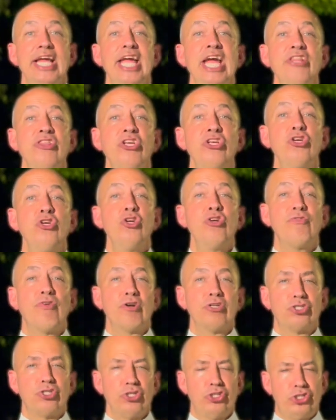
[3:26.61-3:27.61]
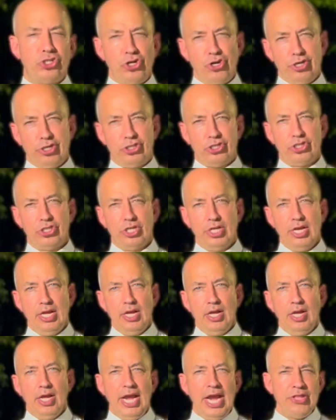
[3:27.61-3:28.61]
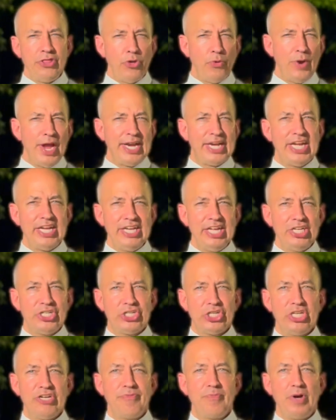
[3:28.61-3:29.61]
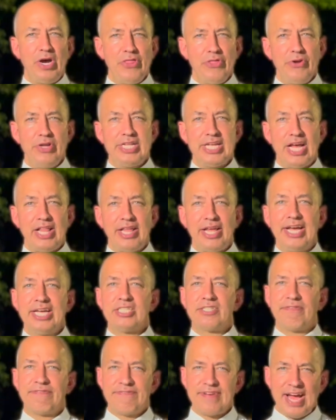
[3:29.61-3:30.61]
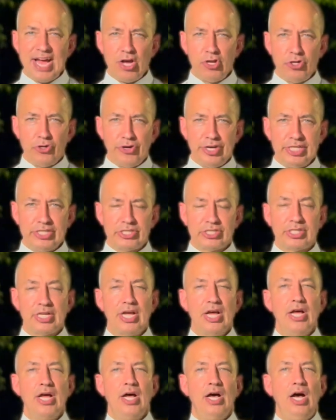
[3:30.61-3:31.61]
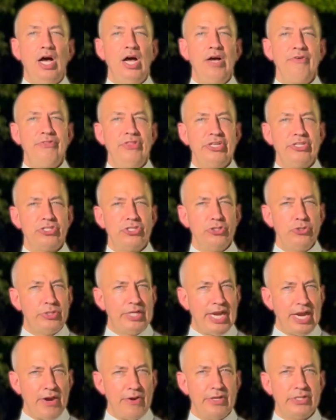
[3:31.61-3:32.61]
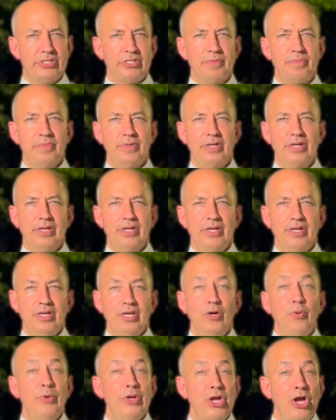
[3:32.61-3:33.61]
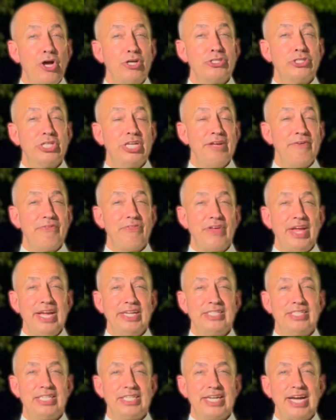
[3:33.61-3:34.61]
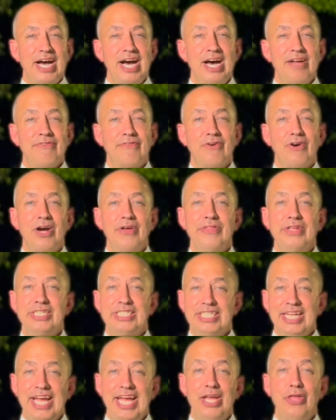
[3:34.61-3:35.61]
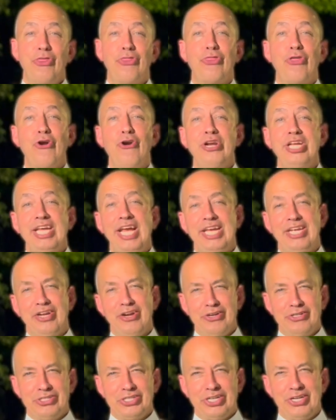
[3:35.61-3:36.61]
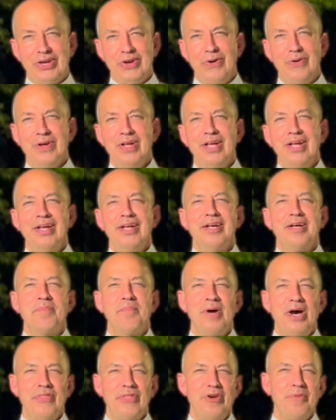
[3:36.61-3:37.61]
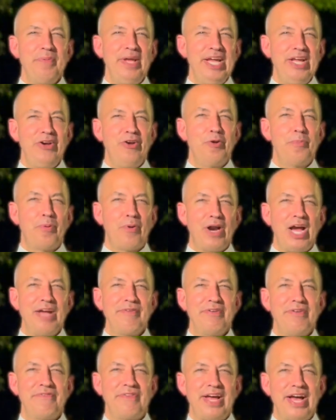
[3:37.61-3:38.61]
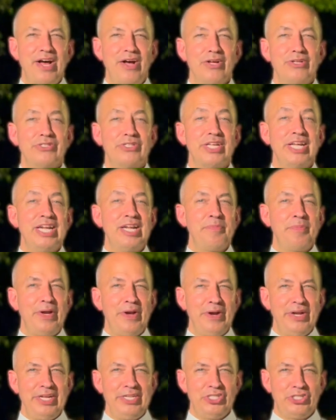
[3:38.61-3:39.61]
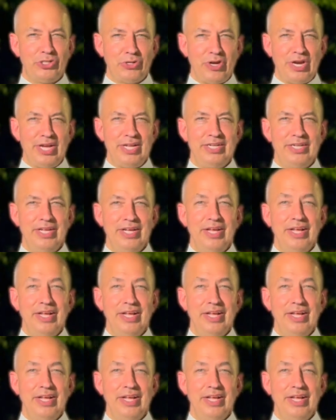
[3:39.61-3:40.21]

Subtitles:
in the universal Church, in the recognition of Mother Adela as foundress of this new charism. We also give thanks to God for on this day, 38 years ago, Mother made her private vows in a Marian shrine,